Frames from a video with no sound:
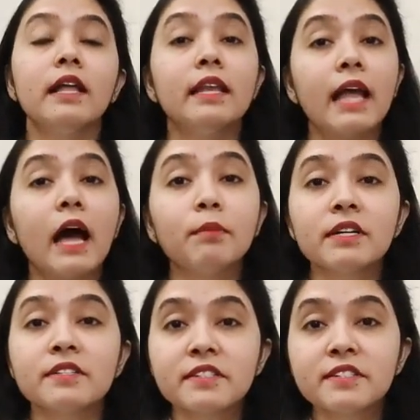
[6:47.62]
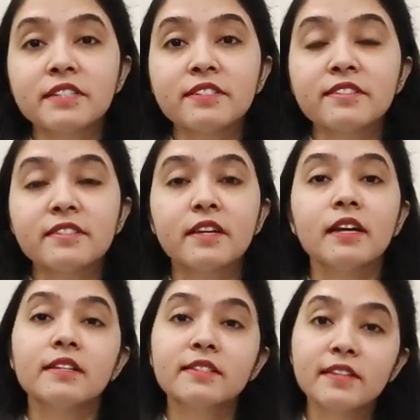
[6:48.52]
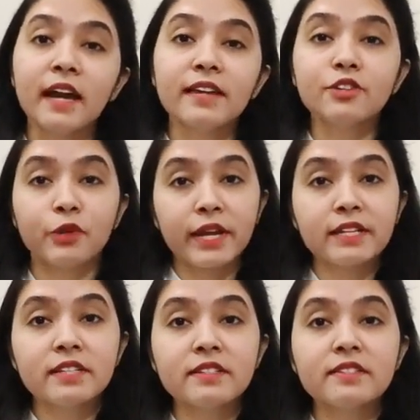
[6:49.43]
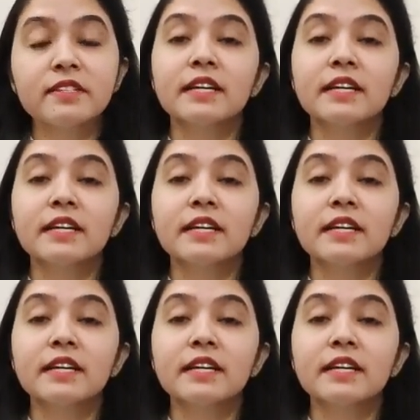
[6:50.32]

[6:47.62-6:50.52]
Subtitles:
lab assistants, science writers,